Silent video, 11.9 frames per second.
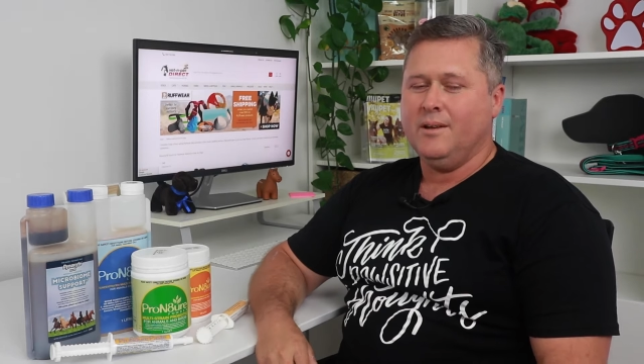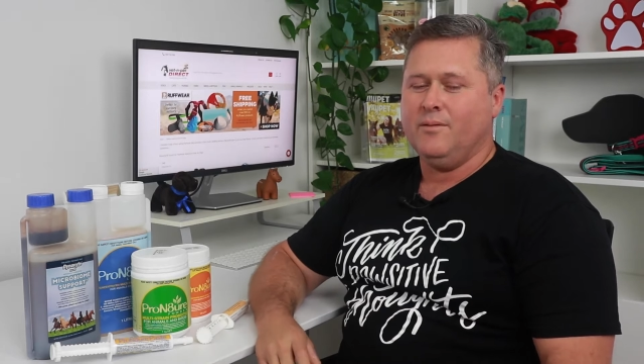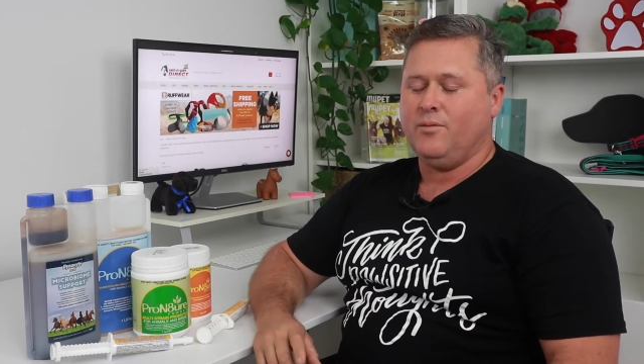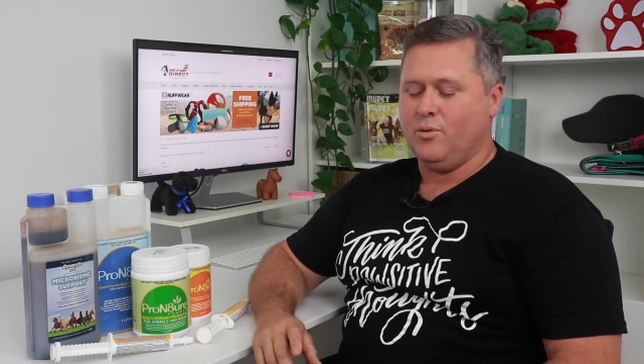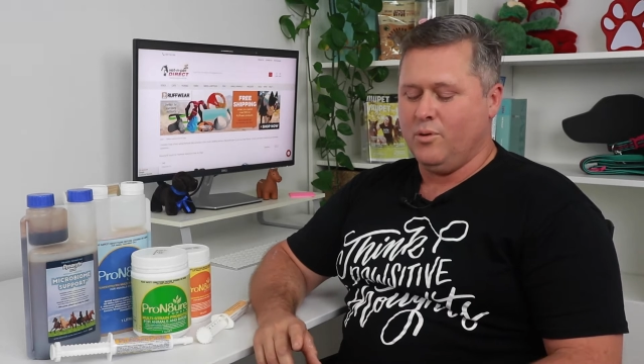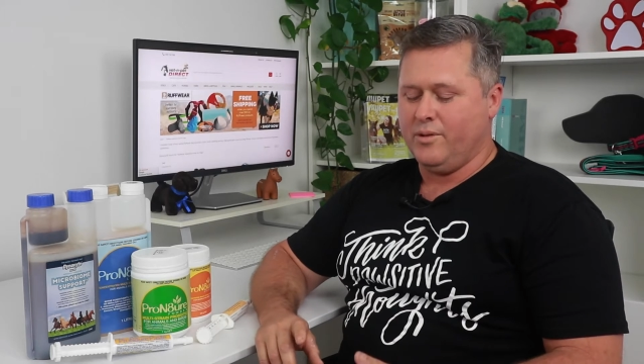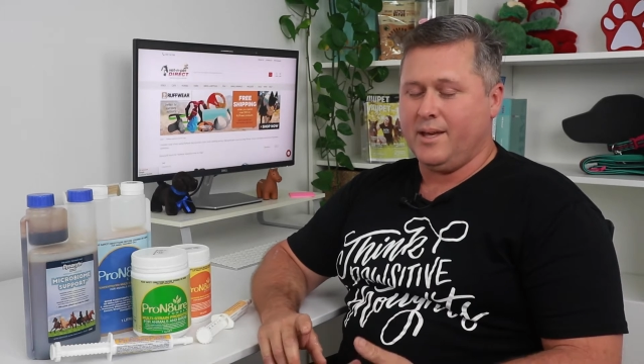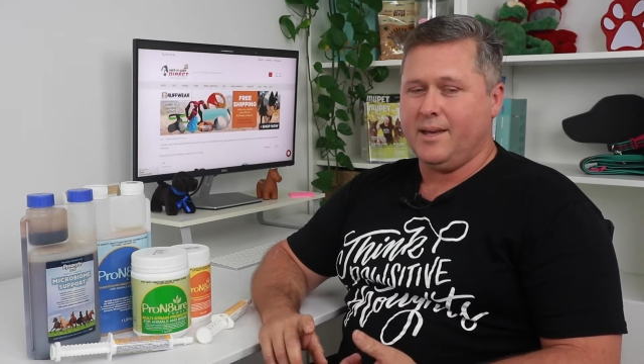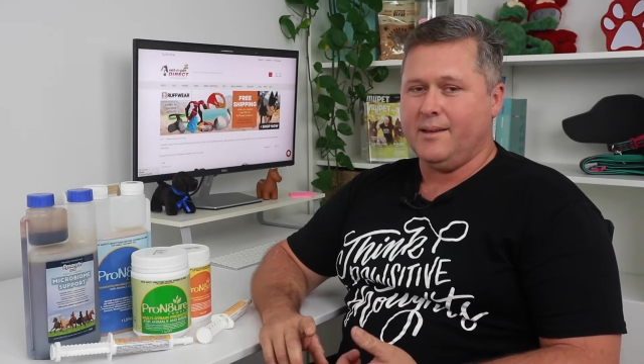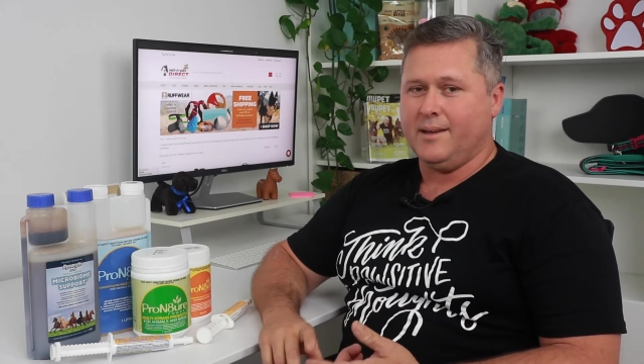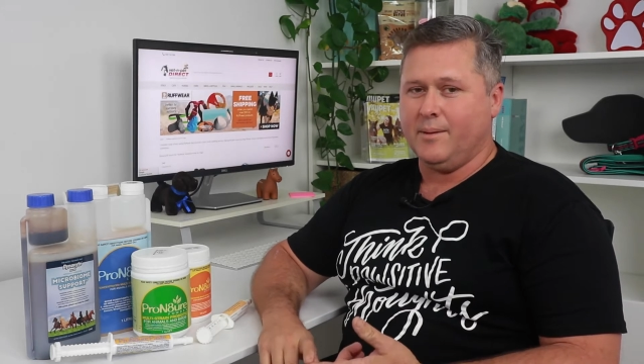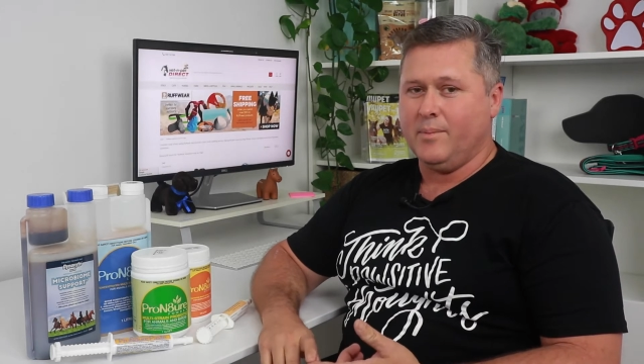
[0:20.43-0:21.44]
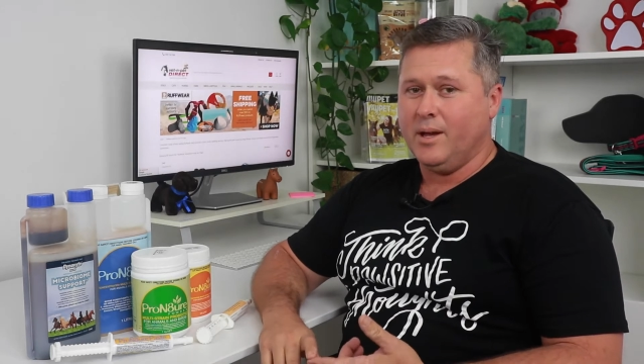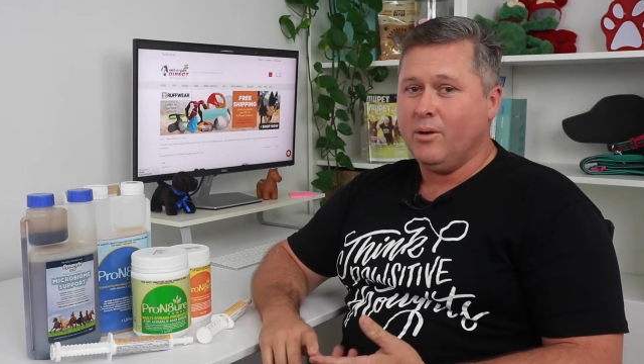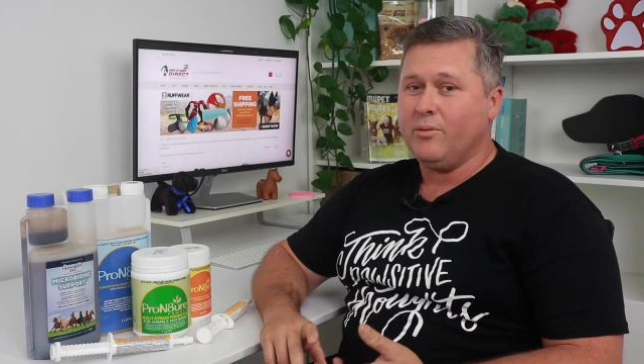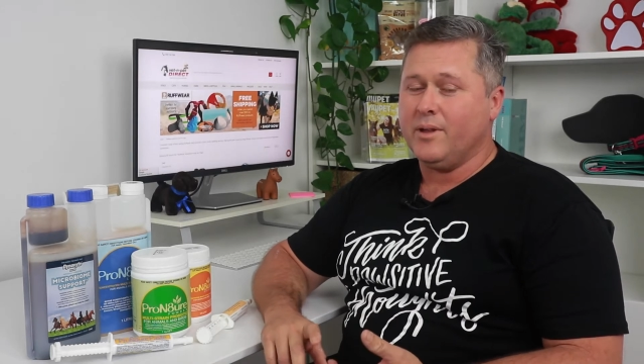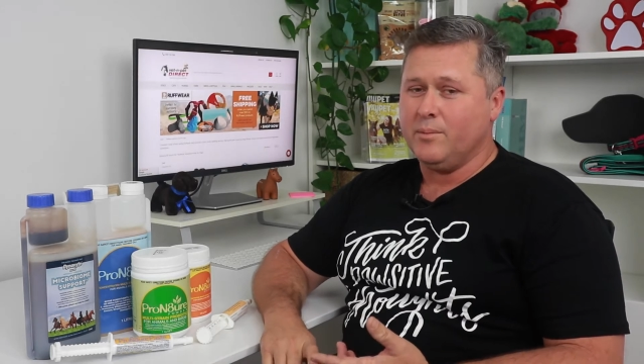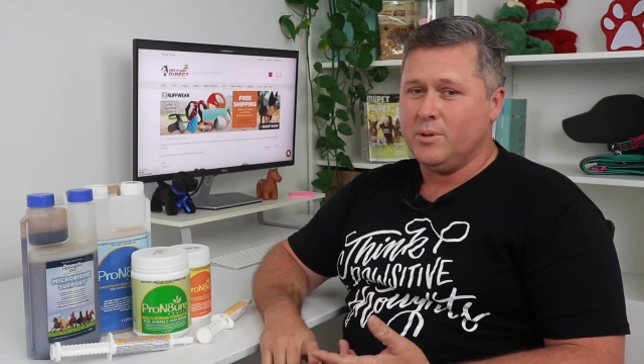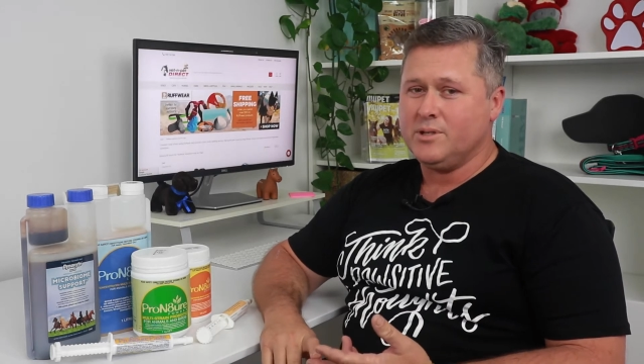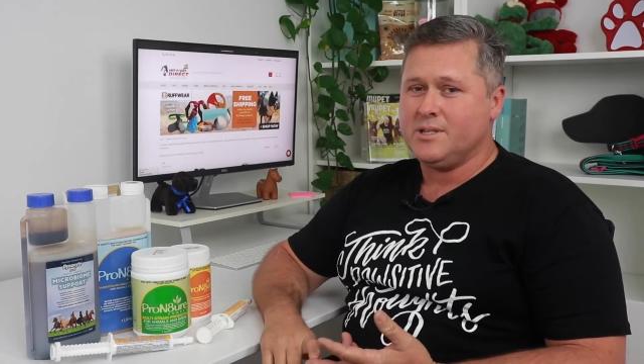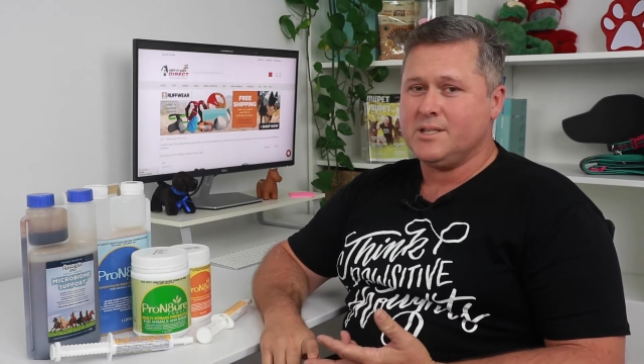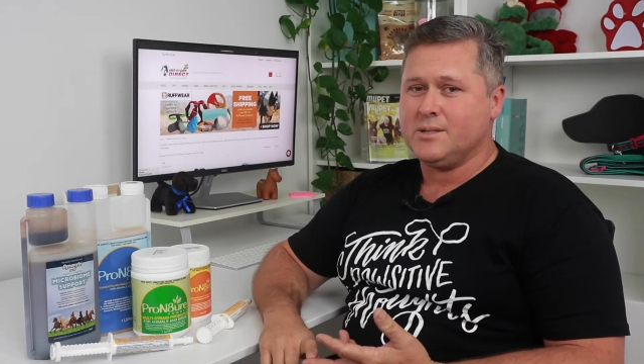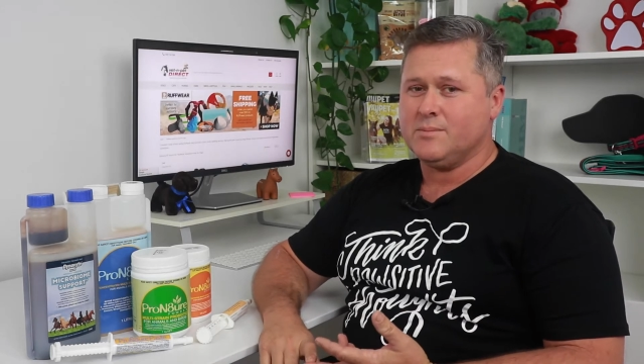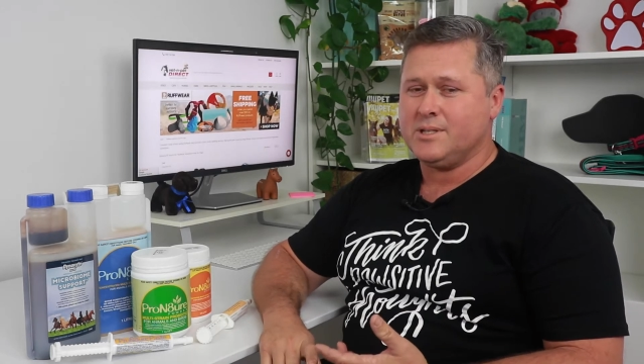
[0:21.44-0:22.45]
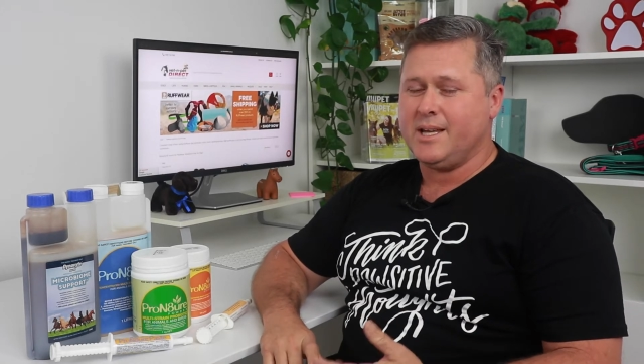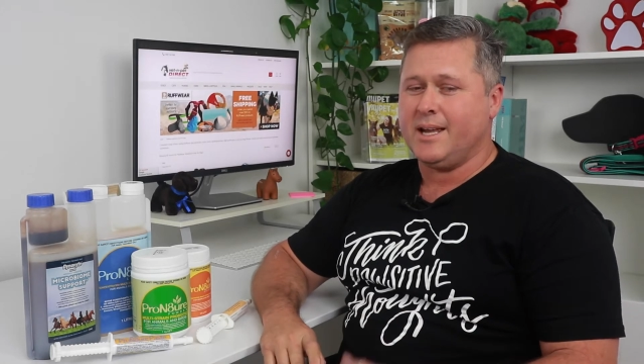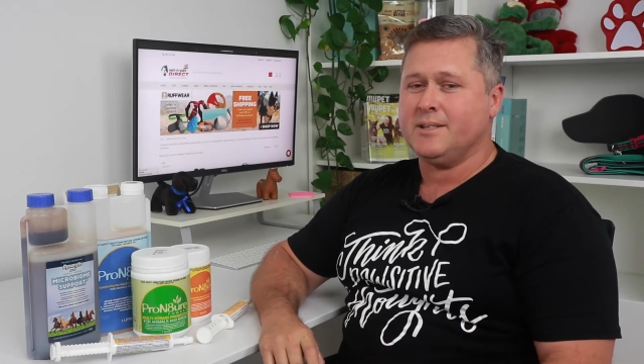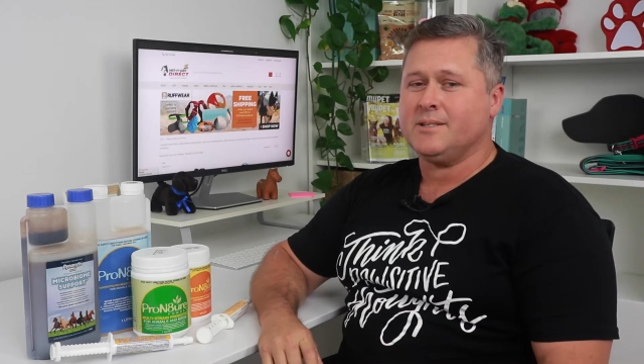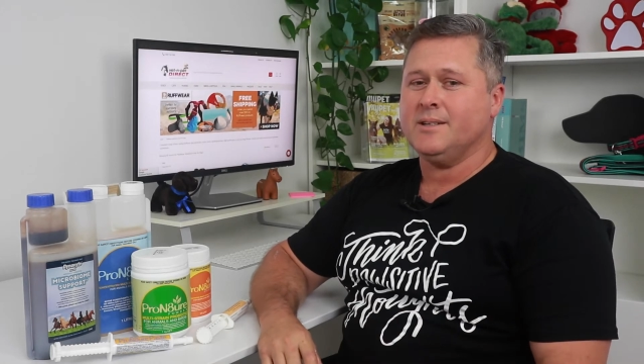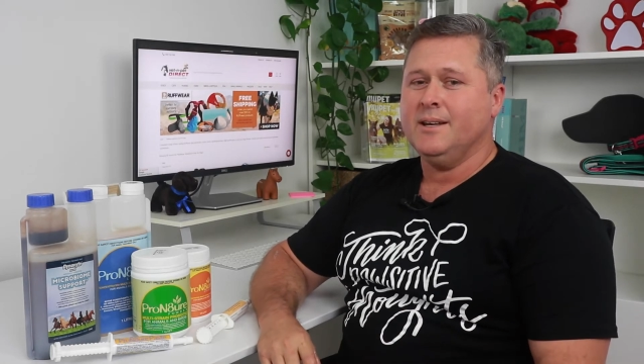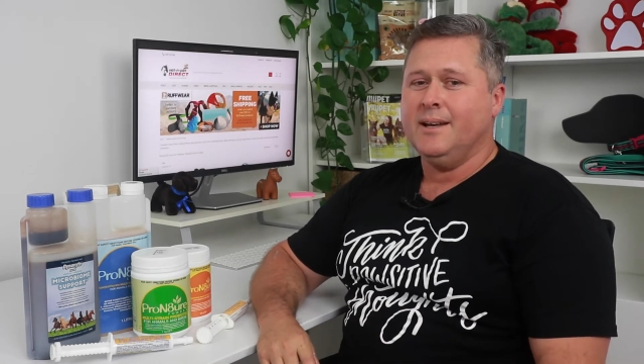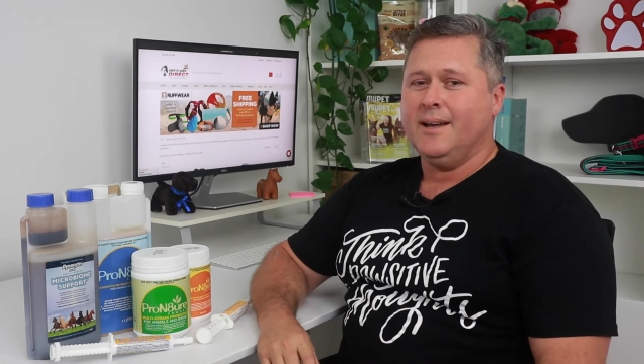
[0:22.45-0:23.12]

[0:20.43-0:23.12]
for their health and immune system status.